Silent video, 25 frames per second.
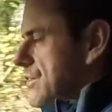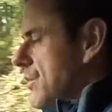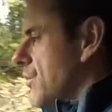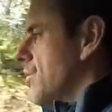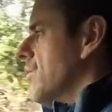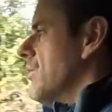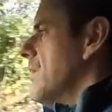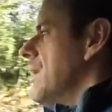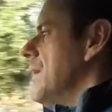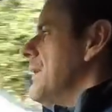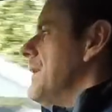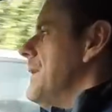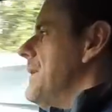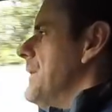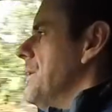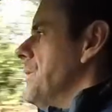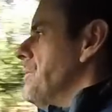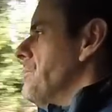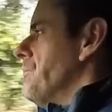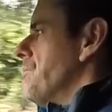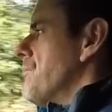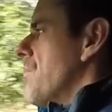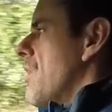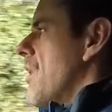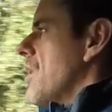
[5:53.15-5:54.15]
So
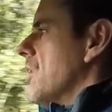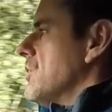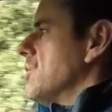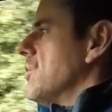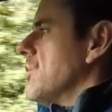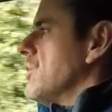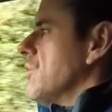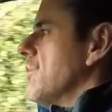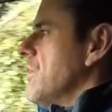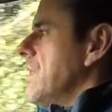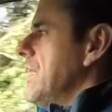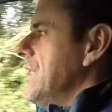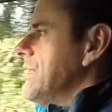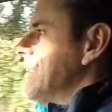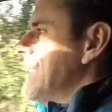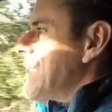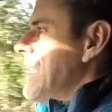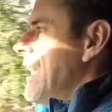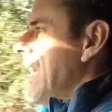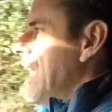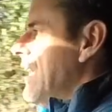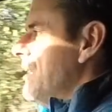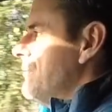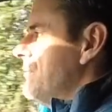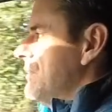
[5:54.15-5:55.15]
there is
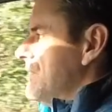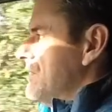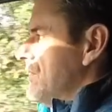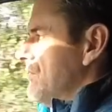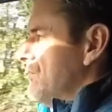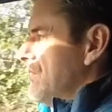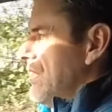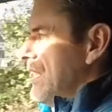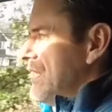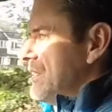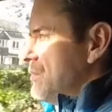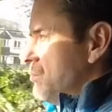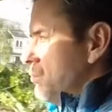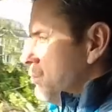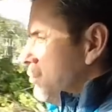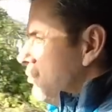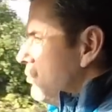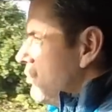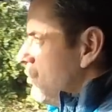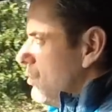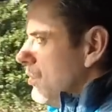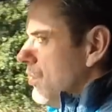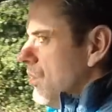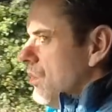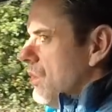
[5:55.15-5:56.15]
an element of
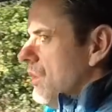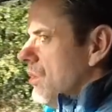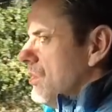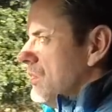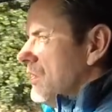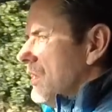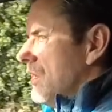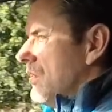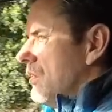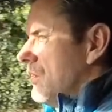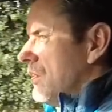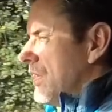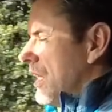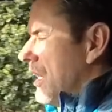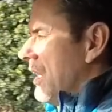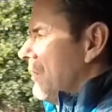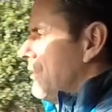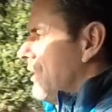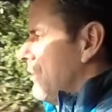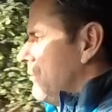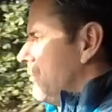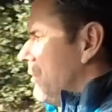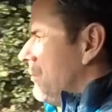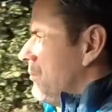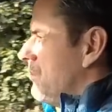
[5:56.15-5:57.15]

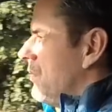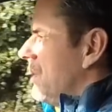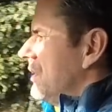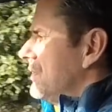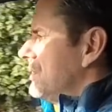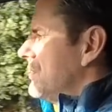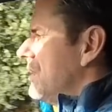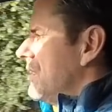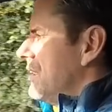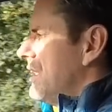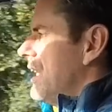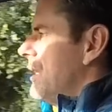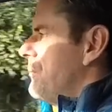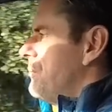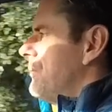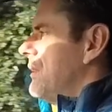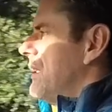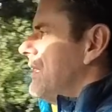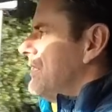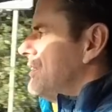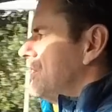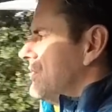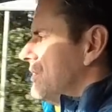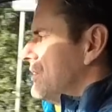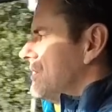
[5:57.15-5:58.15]
okay, we want all that,
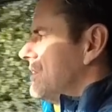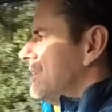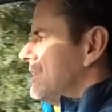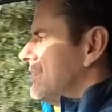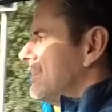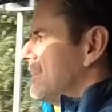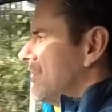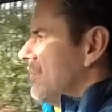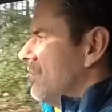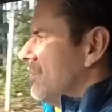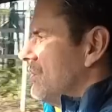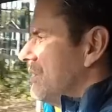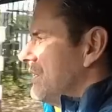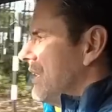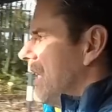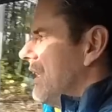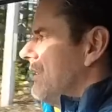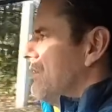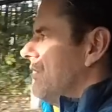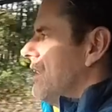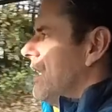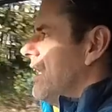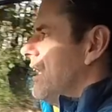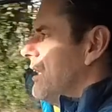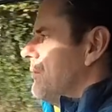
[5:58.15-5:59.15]
but let's just slow
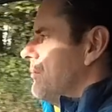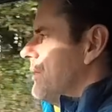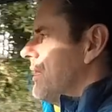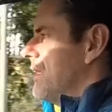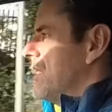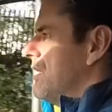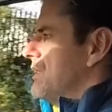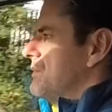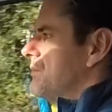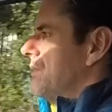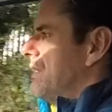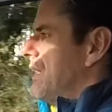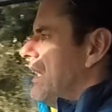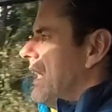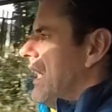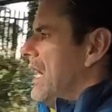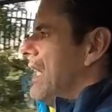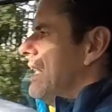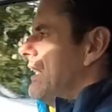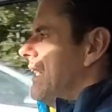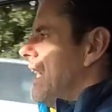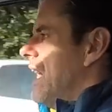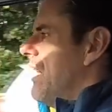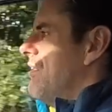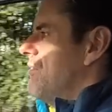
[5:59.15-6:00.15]
down a little bit, because we
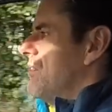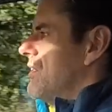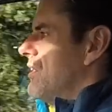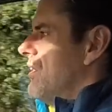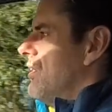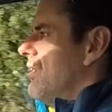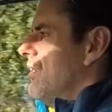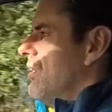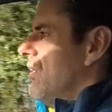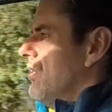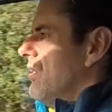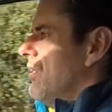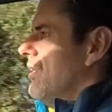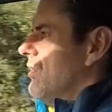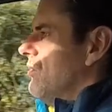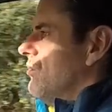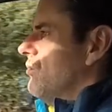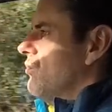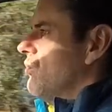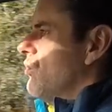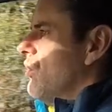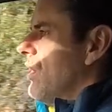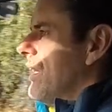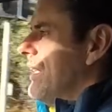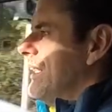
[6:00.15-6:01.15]
can't have it all
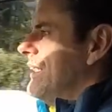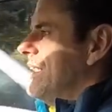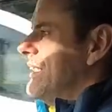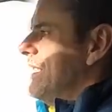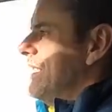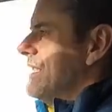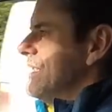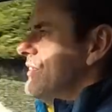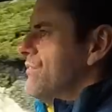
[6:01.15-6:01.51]
right